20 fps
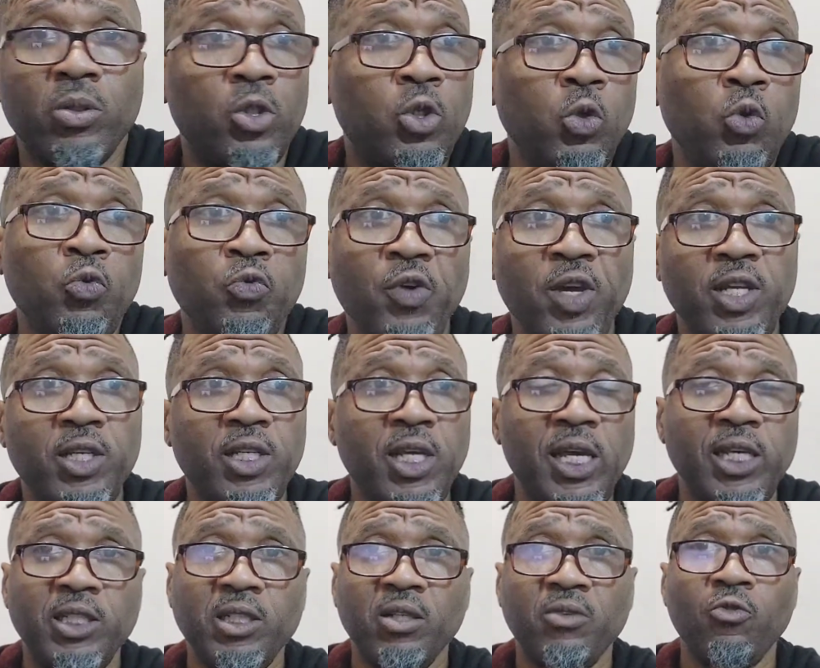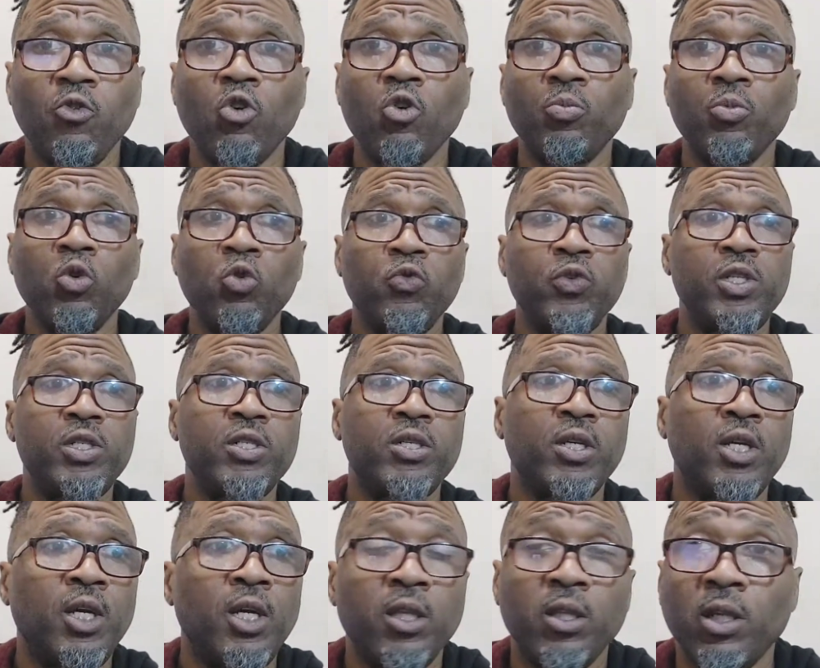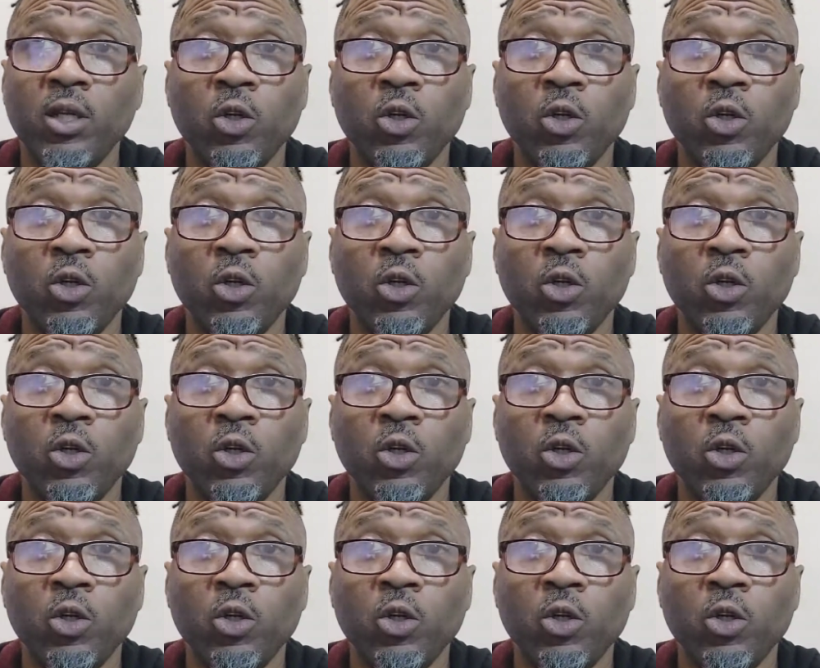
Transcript: 2 Fantastic Four movies, The